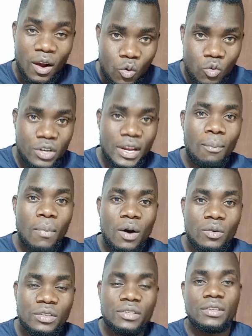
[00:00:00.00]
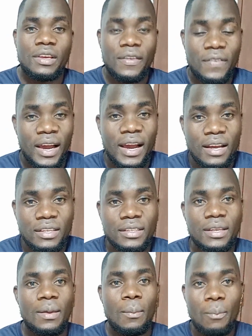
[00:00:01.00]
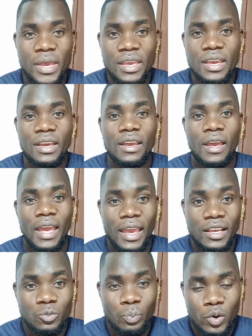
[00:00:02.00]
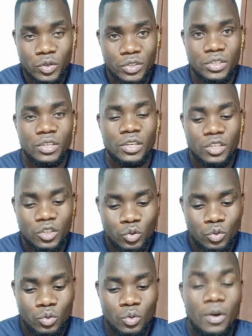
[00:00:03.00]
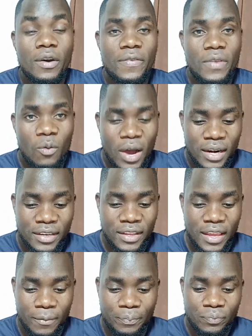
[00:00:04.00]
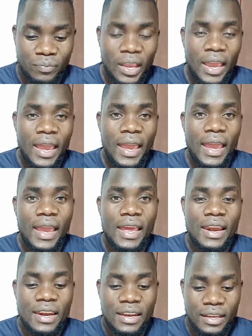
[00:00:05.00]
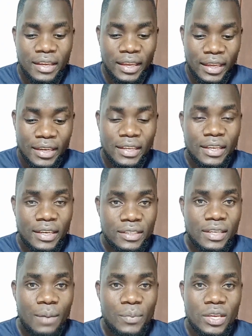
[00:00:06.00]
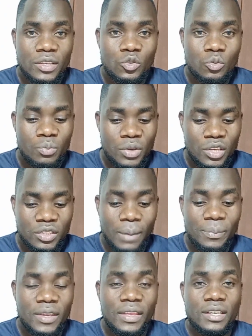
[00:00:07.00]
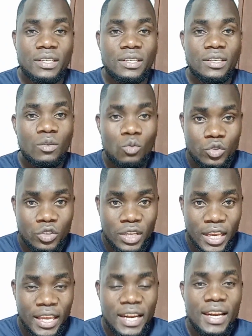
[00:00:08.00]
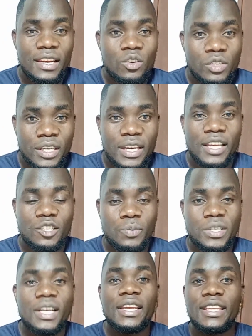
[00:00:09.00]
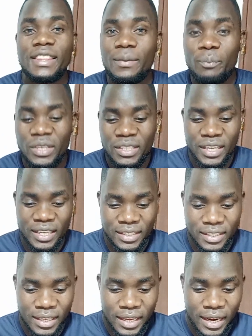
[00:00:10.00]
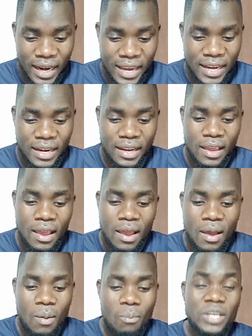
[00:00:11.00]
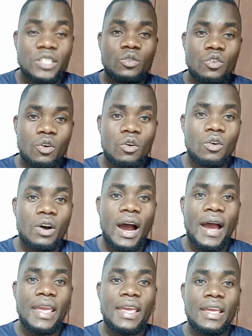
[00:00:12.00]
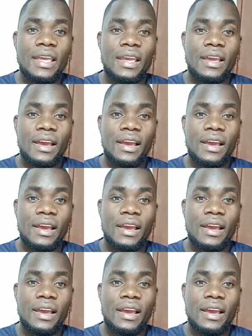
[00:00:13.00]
good about their country being exposed to the world there. And it is coming to be something that was keenly noted, especially in the business line. But you know, I